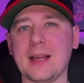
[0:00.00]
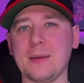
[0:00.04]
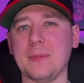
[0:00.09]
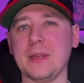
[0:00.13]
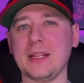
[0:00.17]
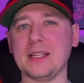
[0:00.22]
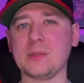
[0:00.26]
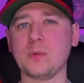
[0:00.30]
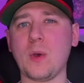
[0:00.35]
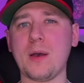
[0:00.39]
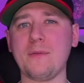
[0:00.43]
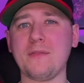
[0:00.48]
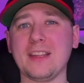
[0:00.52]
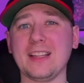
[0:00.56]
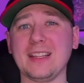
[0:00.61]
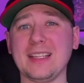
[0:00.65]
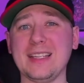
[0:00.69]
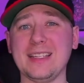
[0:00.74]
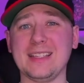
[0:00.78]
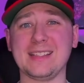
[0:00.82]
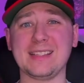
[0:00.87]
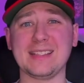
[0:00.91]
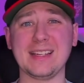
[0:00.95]
I mean, Suave at
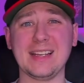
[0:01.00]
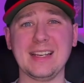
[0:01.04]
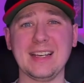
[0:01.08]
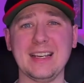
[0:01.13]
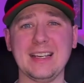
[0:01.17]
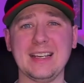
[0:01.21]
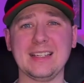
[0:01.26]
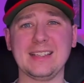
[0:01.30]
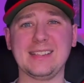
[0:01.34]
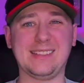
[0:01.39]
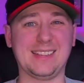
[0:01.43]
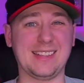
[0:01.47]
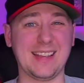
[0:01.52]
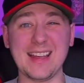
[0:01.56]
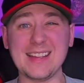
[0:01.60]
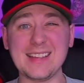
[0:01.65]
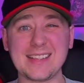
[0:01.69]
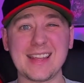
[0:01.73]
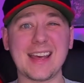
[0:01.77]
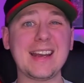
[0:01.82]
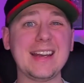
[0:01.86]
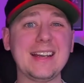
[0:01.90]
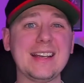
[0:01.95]
least
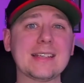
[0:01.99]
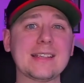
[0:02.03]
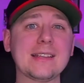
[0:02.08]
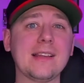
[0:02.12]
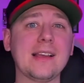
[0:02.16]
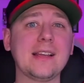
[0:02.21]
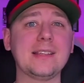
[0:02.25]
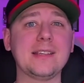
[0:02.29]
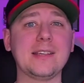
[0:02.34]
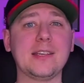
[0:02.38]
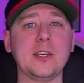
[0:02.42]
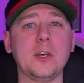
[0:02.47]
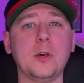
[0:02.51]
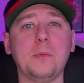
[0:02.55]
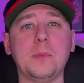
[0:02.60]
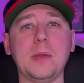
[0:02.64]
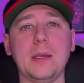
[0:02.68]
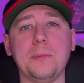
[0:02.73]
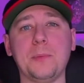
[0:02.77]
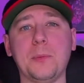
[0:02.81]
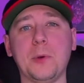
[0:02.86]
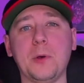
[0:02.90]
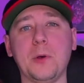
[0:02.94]
says that he doesn't like to kill
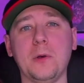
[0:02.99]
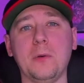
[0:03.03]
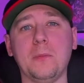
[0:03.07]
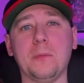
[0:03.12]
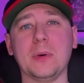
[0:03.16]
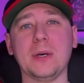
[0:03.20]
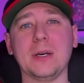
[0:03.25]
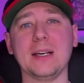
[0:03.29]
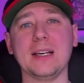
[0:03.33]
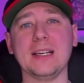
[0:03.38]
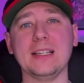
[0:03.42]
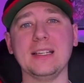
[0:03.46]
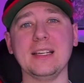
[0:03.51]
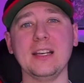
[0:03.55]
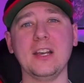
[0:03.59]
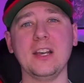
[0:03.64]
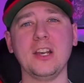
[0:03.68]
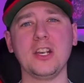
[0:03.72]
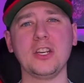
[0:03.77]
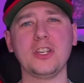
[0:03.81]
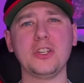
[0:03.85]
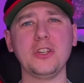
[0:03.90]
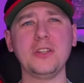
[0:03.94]
people, but
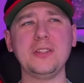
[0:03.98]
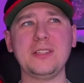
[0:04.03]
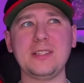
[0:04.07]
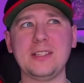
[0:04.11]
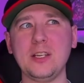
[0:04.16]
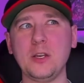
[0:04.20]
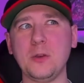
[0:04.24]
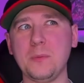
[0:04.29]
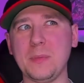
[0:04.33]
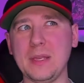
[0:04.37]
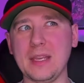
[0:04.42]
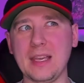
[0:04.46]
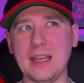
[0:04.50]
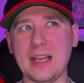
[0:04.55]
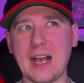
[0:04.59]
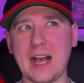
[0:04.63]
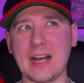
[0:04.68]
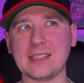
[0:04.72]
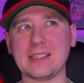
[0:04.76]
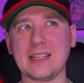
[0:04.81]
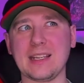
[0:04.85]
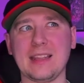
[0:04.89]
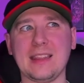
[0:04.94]
should still be
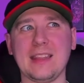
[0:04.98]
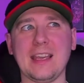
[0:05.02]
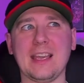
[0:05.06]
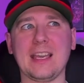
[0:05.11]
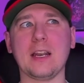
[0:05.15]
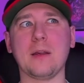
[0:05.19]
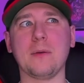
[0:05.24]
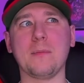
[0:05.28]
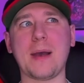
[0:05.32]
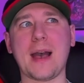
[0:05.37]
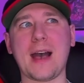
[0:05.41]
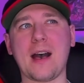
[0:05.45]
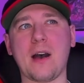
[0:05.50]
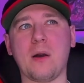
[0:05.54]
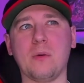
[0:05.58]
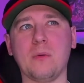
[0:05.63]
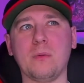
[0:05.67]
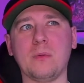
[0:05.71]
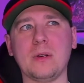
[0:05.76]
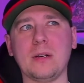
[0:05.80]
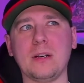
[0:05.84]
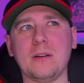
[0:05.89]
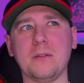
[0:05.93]
constantly thinking
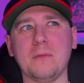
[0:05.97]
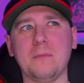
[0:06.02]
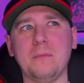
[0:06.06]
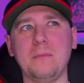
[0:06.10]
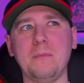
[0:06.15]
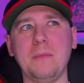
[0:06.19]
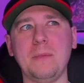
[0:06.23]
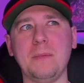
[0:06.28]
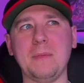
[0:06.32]
about, well,